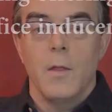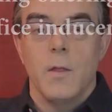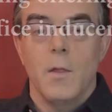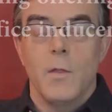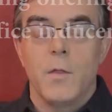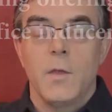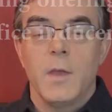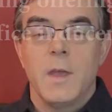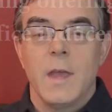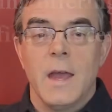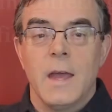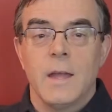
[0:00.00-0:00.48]

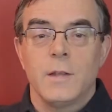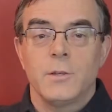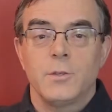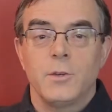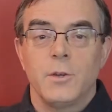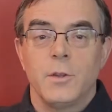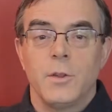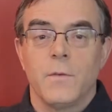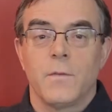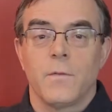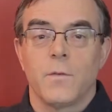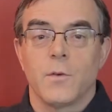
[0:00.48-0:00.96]
The answer
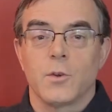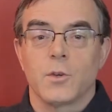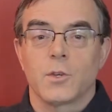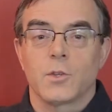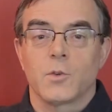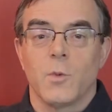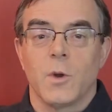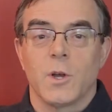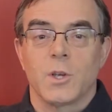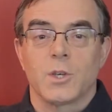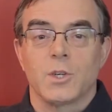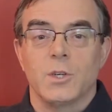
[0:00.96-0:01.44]
to the first
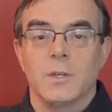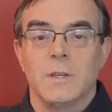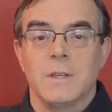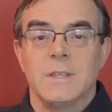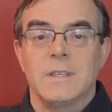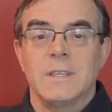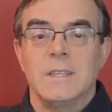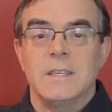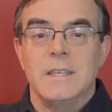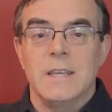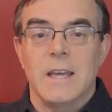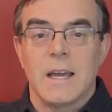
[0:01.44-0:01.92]
question
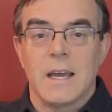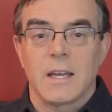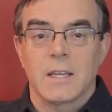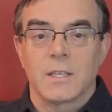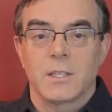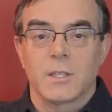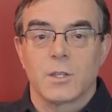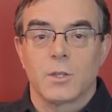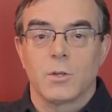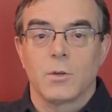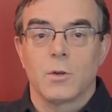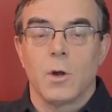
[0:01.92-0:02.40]
is
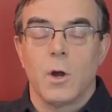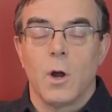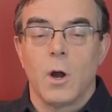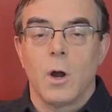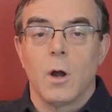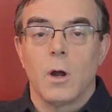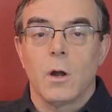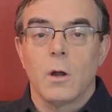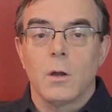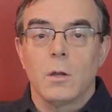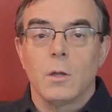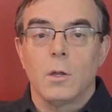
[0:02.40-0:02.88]
yes. There
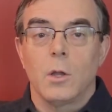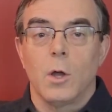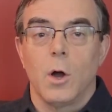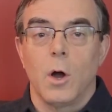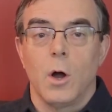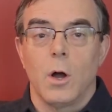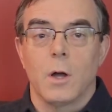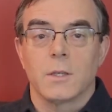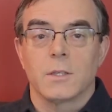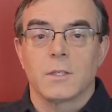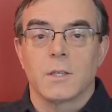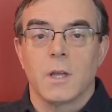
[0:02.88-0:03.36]
are
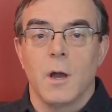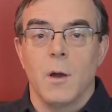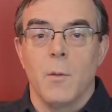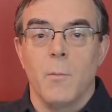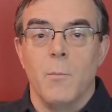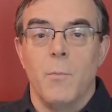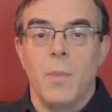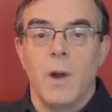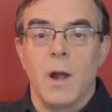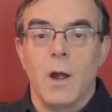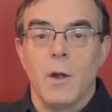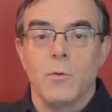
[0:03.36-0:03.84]
laws
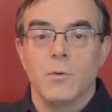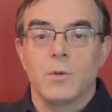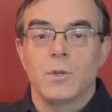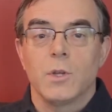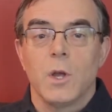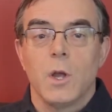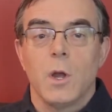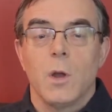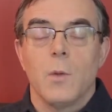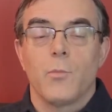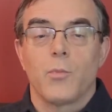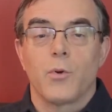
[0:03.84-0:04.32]
about
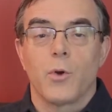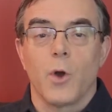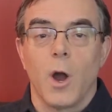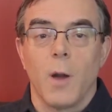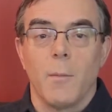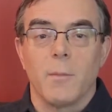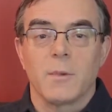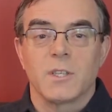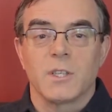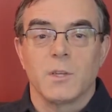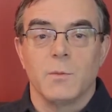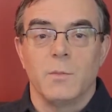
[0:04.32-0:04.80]

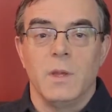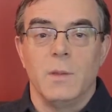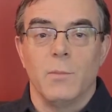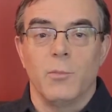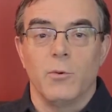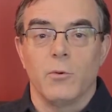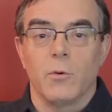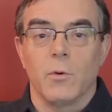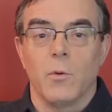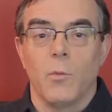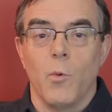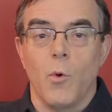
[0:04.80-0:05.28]
promising
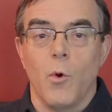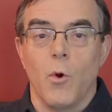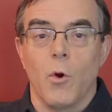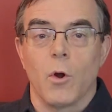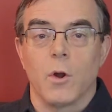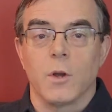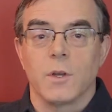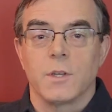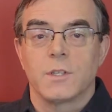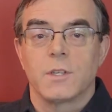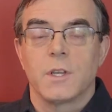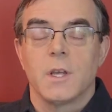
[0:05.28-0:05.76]
people
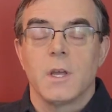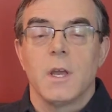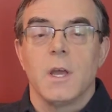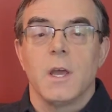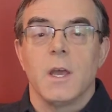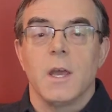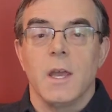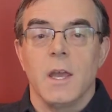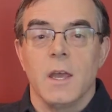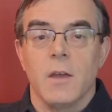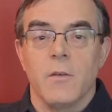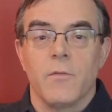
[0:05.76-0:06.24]
rewards
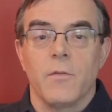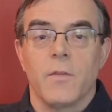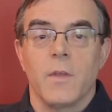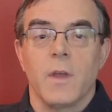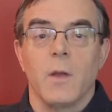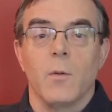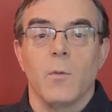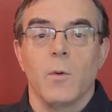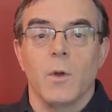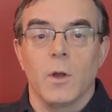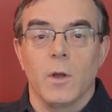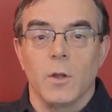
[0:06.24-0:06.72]
if
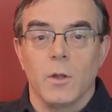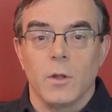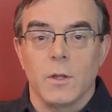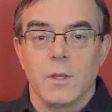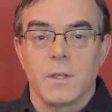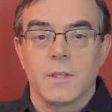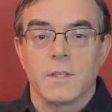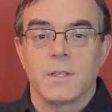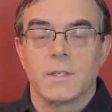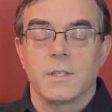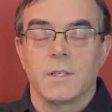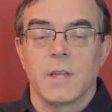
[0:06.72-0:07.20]
they will
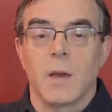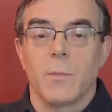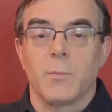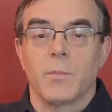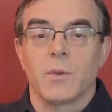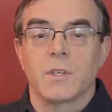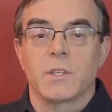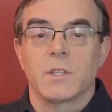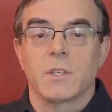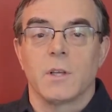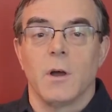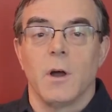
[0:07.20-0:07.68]
step
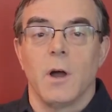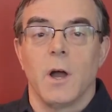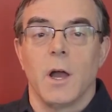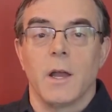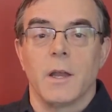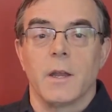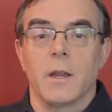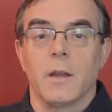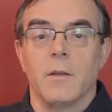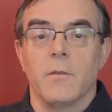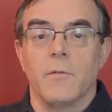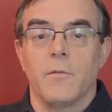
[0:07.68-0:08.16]

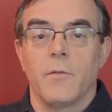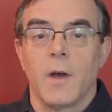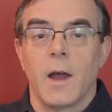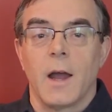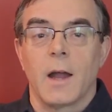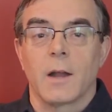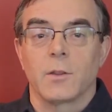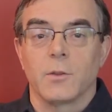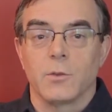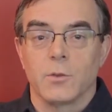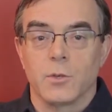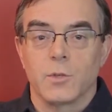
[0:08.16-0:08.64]
aside. And in
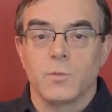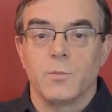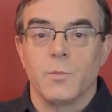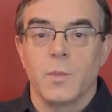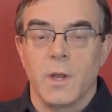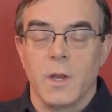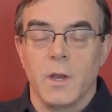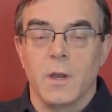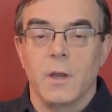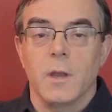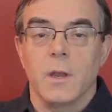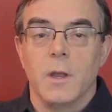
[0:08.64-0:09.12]
fact, there's
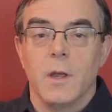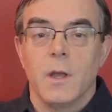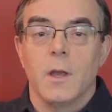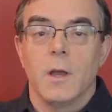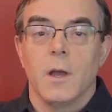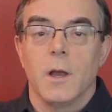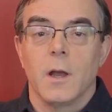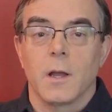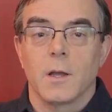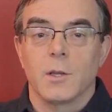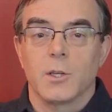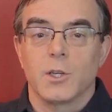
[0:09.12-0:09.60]
been
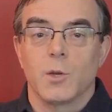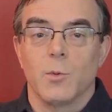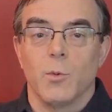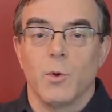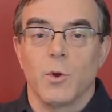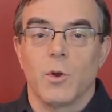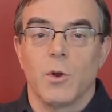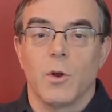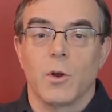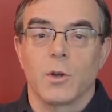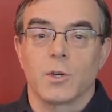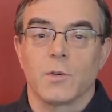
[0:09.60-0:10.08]
a
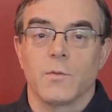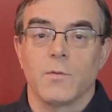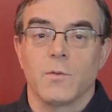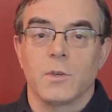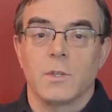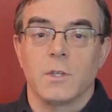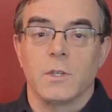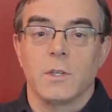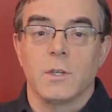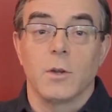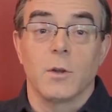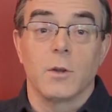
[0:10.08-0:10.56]
considerable controversy in